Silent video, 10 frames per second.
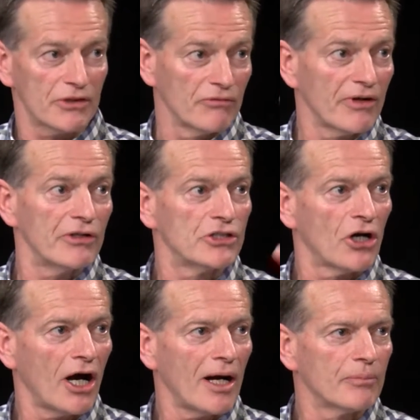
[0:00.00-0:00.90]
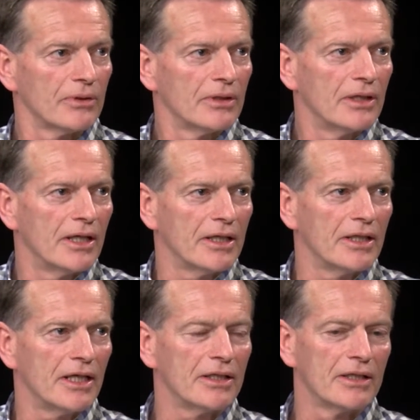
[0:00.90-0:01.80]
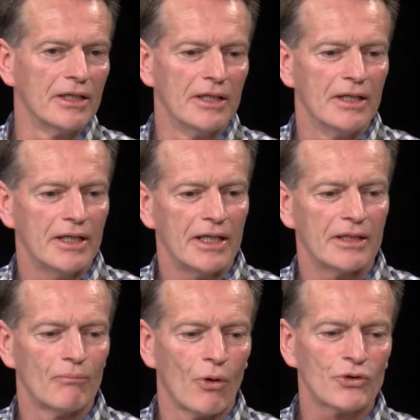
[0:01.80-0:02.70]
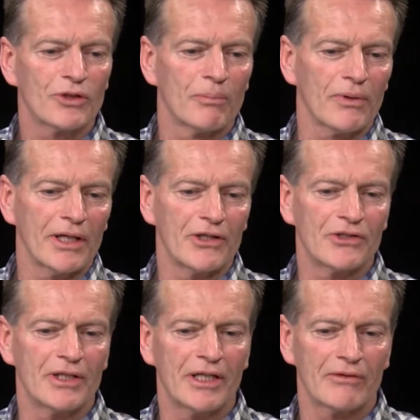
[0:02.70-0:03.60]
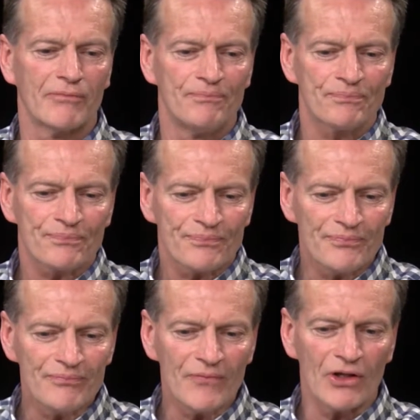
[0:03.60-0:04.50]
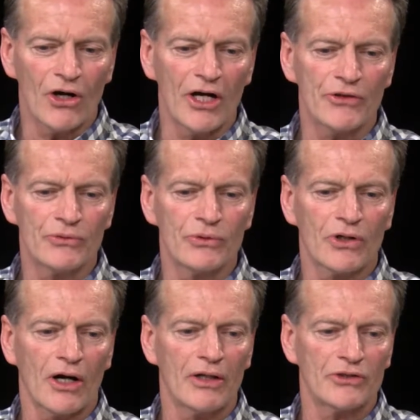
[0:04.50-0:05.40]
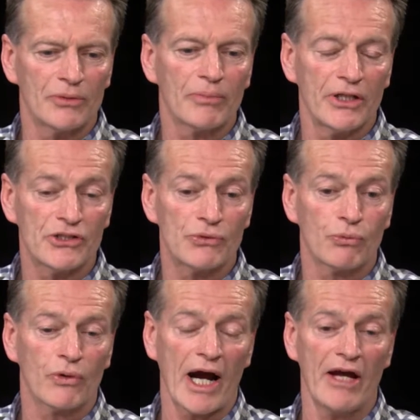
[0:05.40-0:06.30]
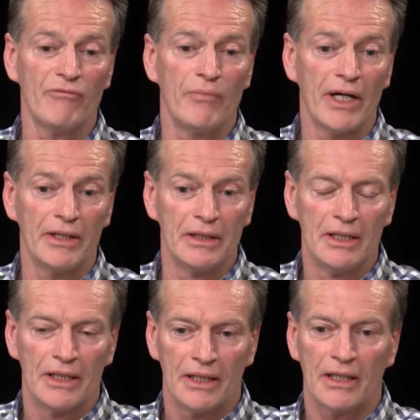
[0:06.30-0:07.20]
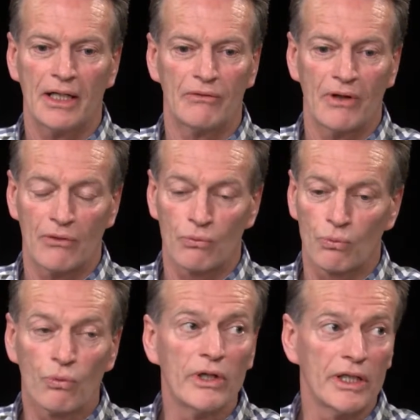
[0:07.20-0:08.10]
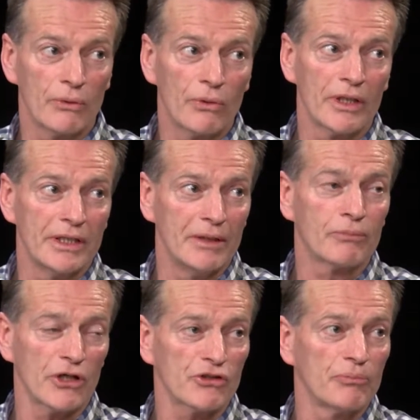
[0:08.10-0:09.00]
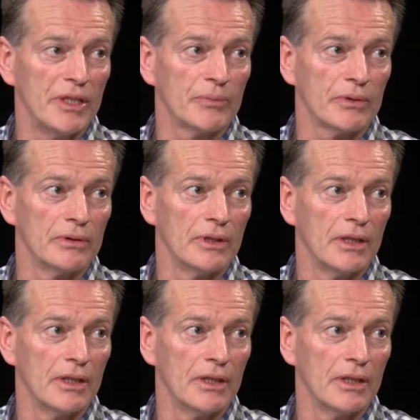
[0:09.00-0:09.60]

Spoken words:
at the very top. And most of the players that have gone through college and places where I've been are really, really impressive people,